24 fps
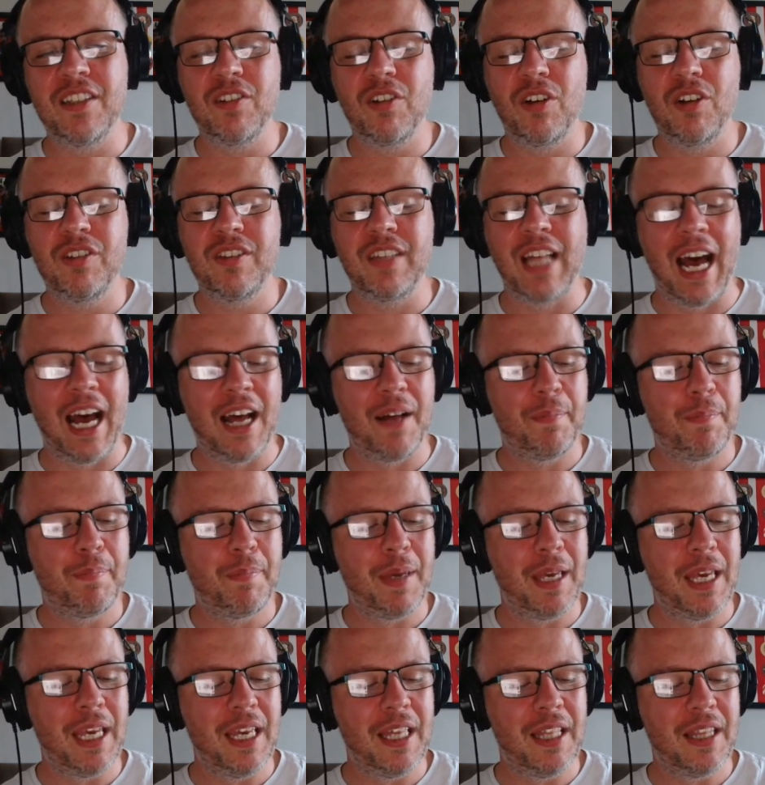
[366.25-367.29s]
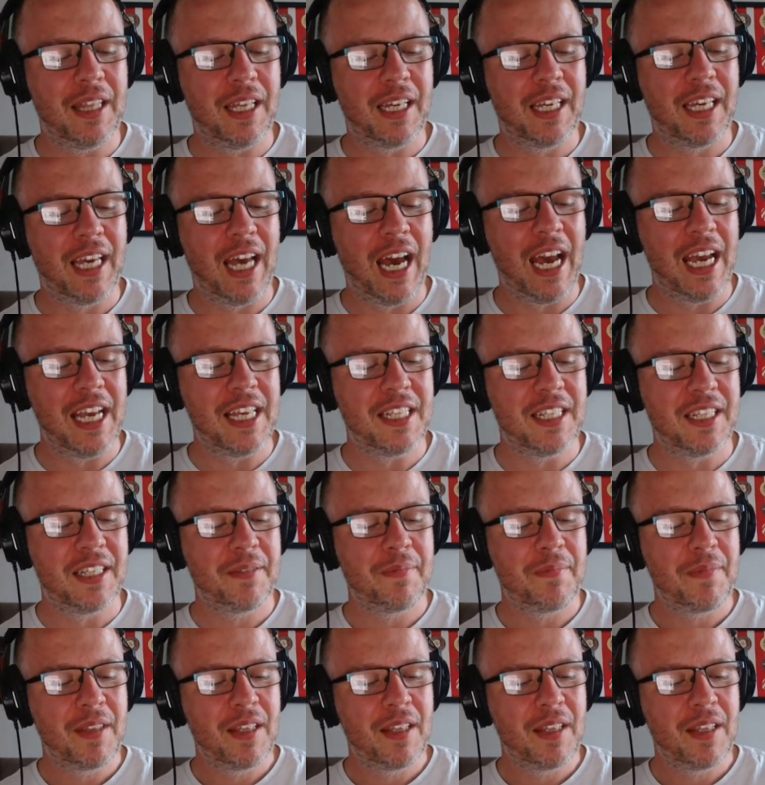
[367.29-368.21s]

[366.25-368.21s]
Could that be the case?